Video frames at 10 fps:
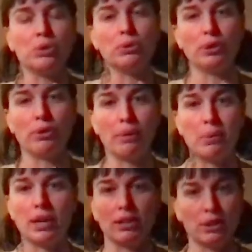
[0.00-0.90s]
You can
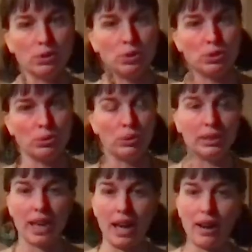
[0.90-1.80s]
put a little stool
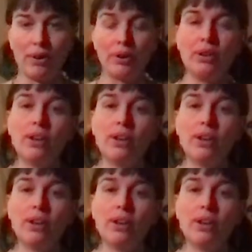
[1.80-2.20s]
down,